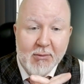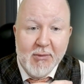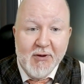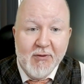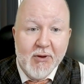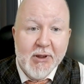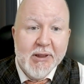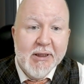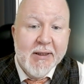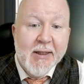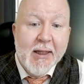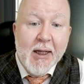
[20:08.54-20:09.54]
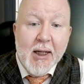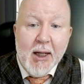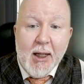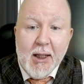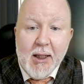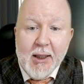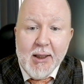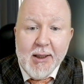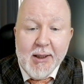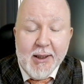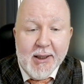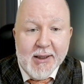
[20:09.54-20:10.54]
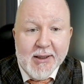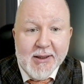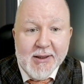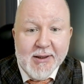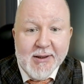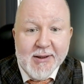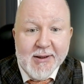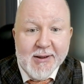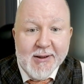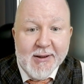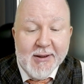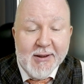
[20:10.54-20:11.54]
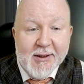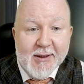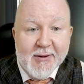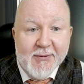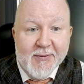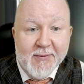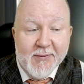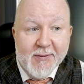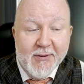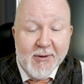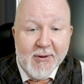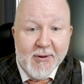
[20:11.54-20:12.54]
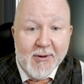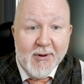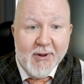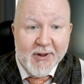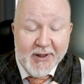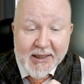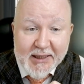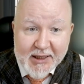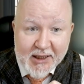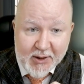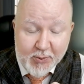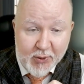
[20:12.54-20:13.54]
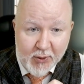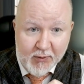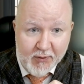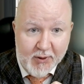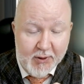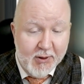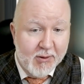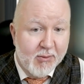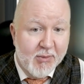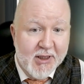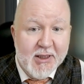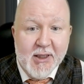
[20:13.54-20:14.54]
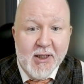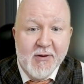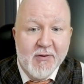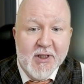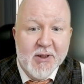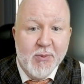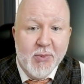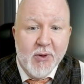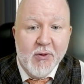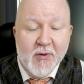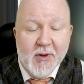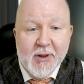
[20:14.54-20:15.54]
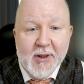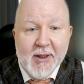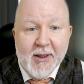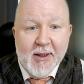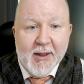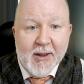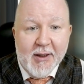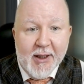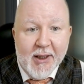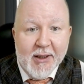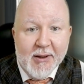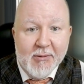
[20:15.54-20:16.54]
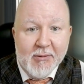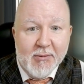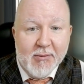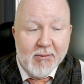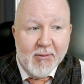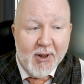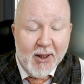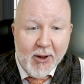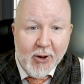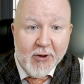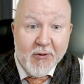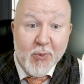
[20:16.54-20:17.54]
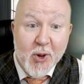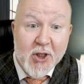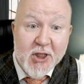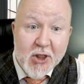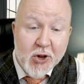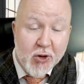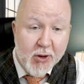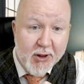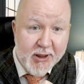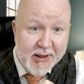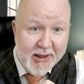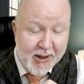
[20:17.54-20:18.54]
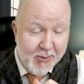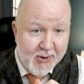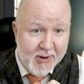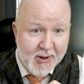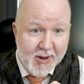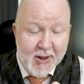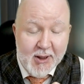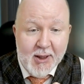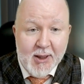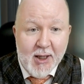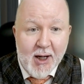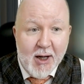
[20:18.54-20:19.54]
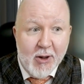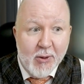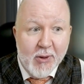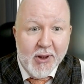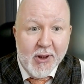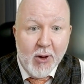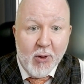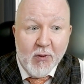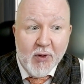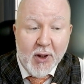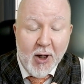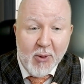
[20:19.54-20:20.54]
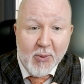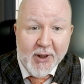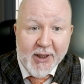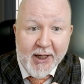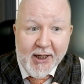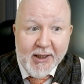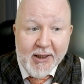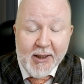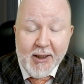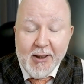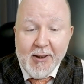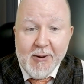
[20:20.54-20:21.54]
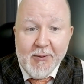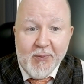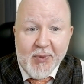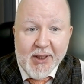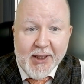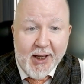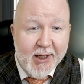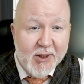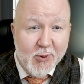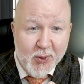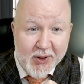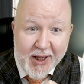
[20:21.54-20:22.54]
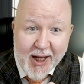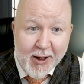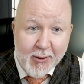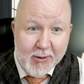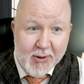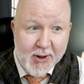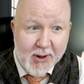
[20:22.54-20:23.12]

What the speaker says: different. And if this is proven, basically if it's proven that a lot of procedural steps are only overcomplicating the case without